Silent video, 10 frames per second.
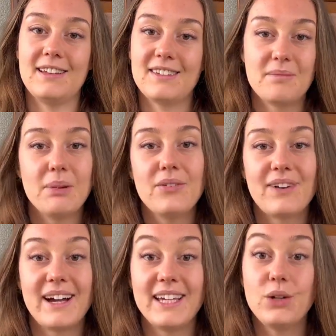And
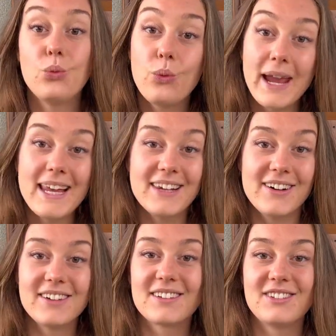simplifying weight
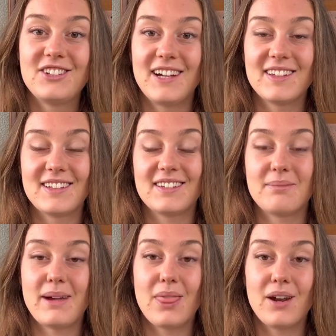loss just as
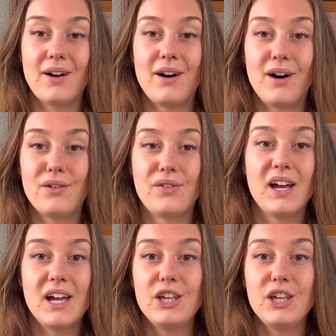a matter of